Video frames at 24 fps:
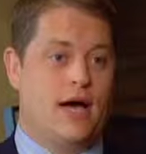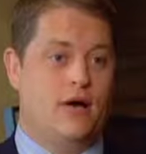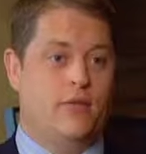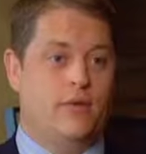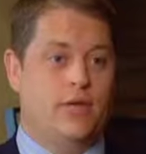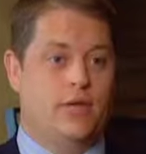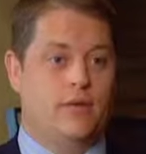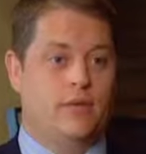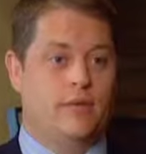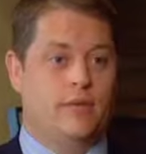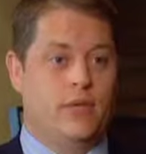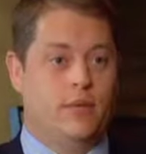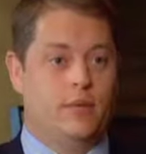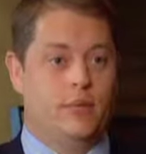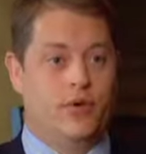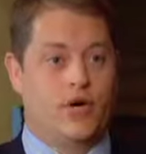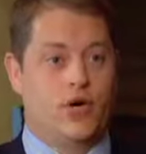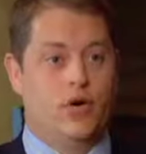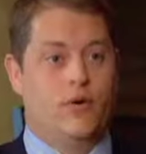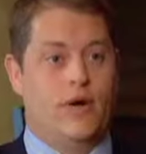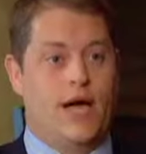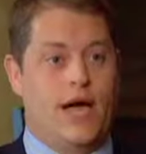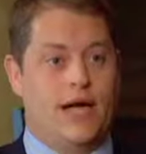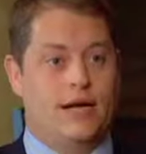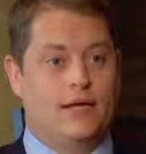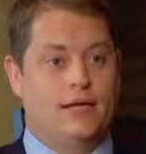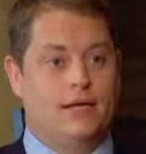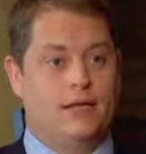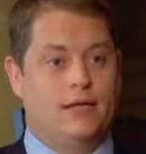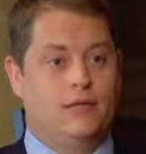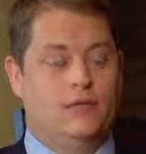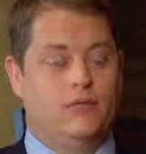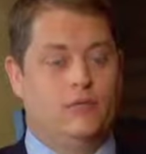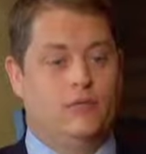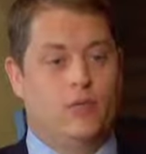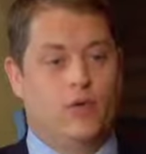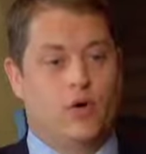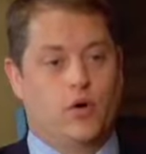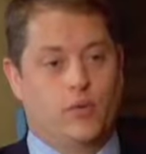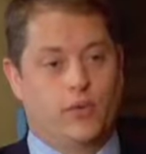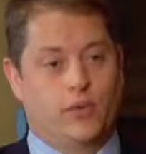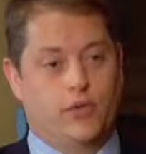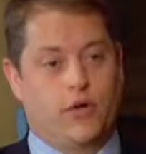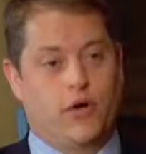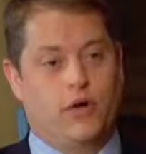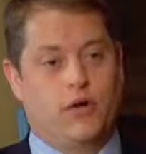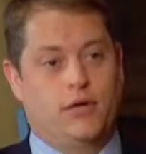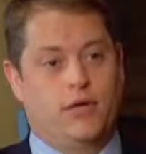how we can be proactive, work
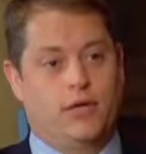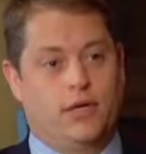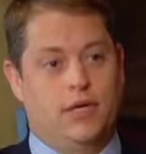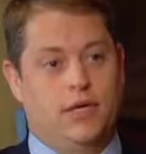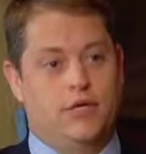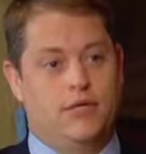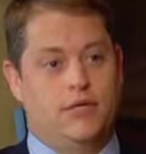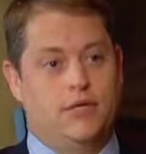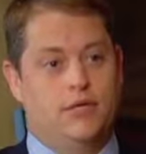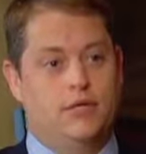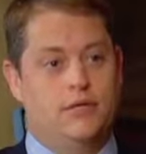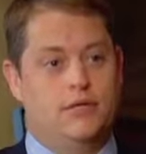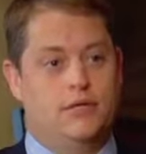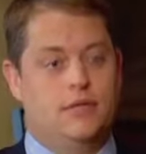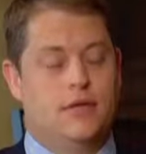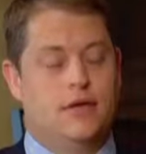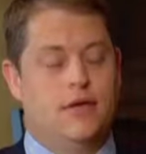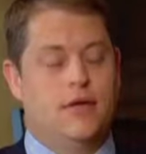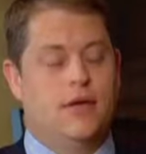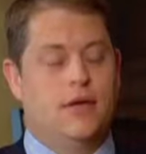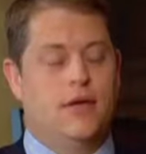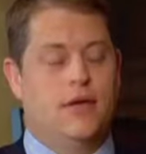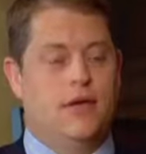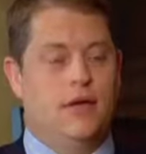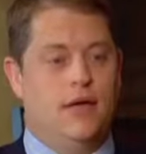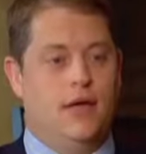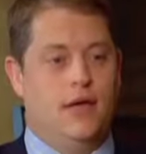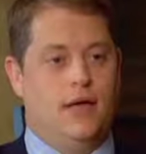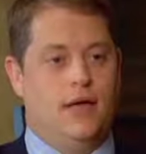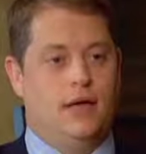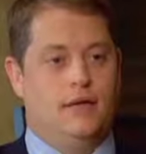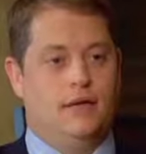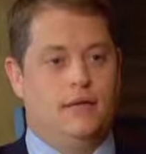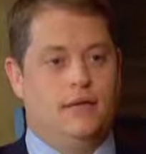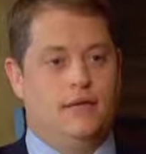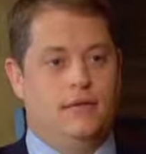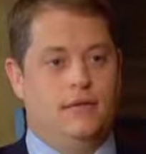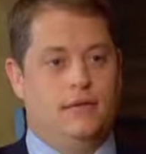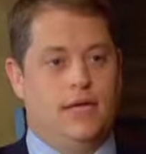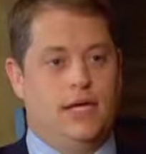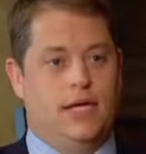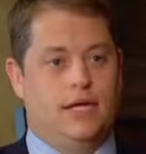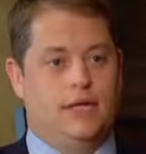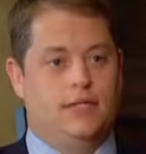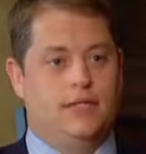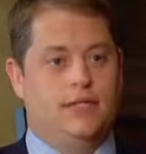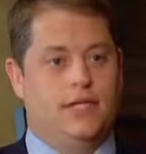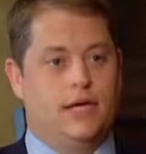with our clinicians,
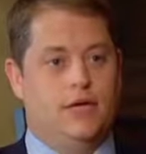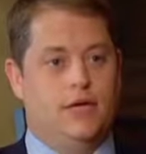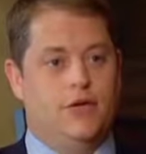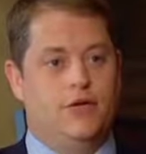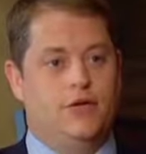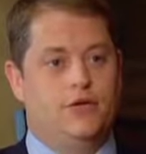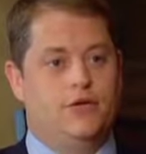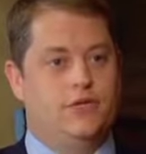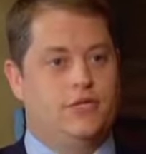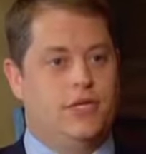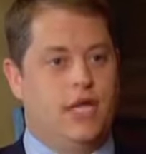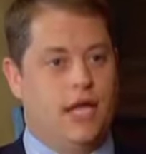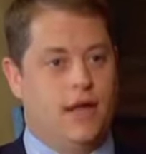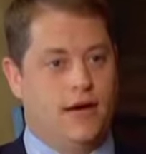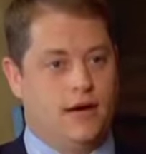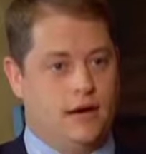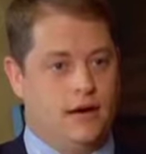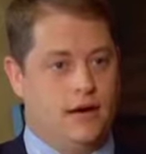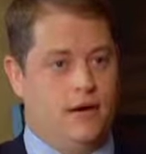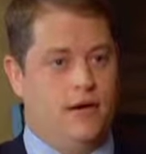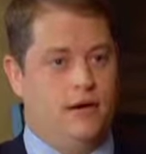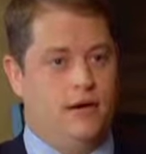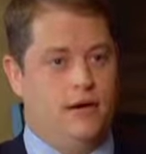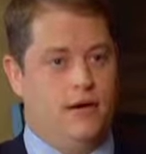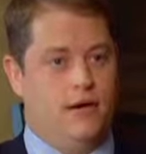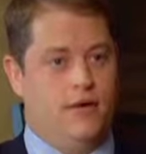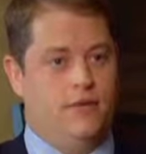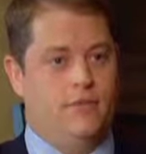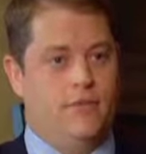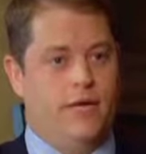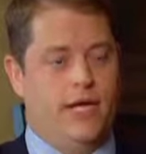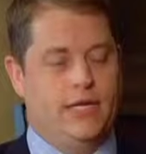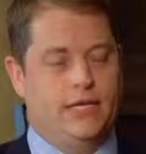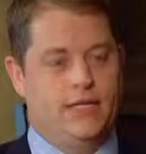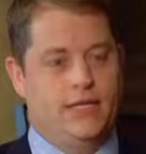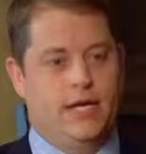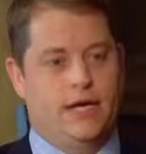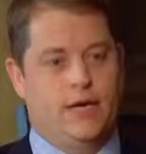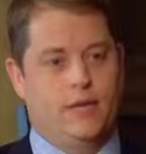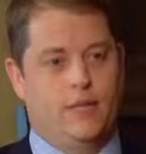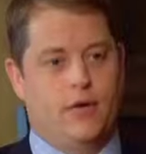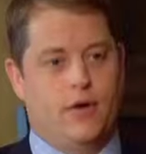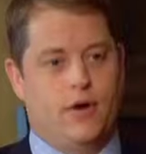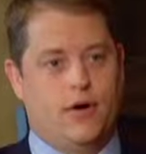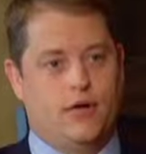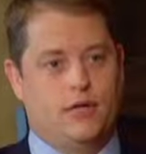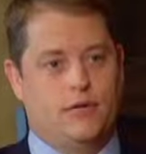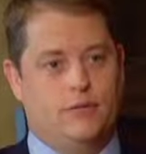and set a new standard of maintaining
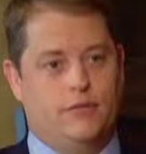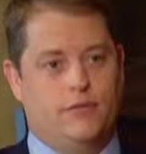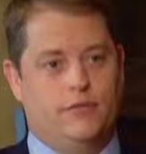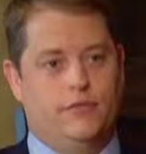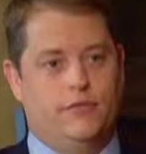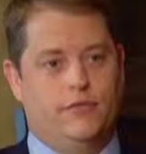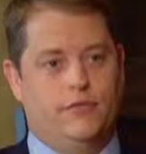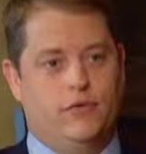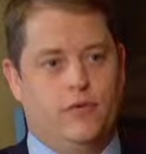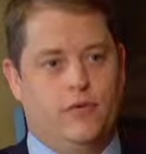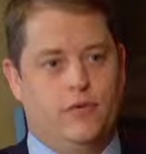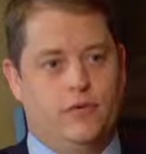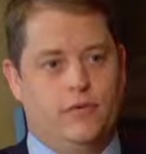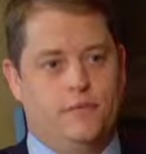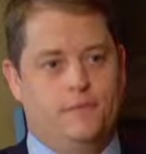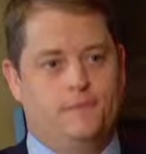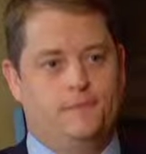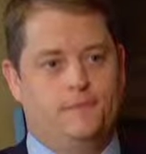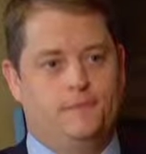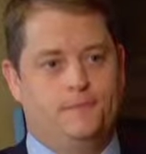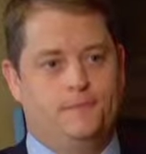PARs moving forward.